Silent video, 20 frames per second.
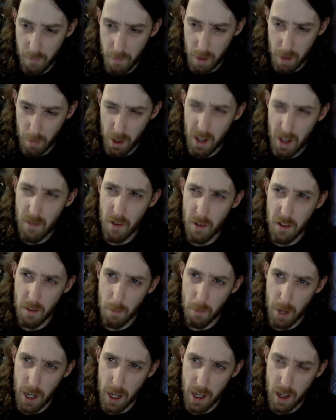I believe it's
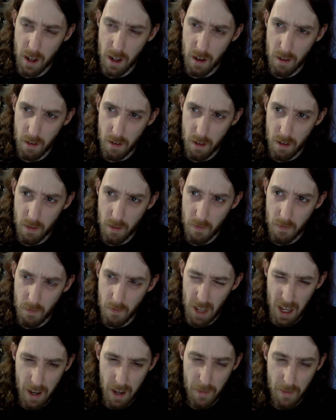a bank.
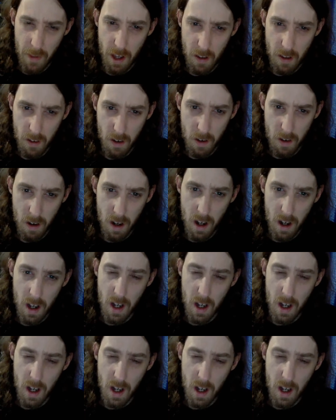Yeah, I think so.